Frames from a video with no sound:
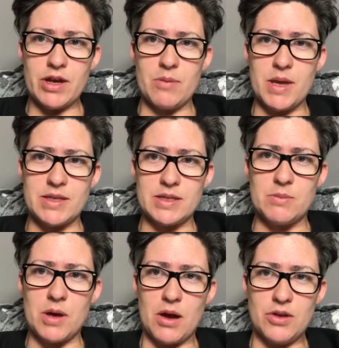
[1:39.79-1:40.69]
recommend
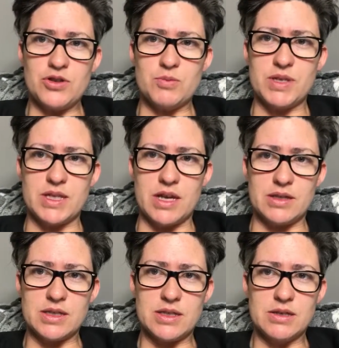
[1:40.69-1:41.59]
him
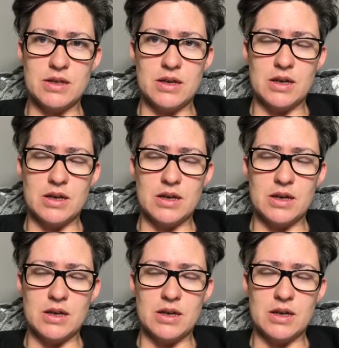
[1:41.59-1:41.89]
100%.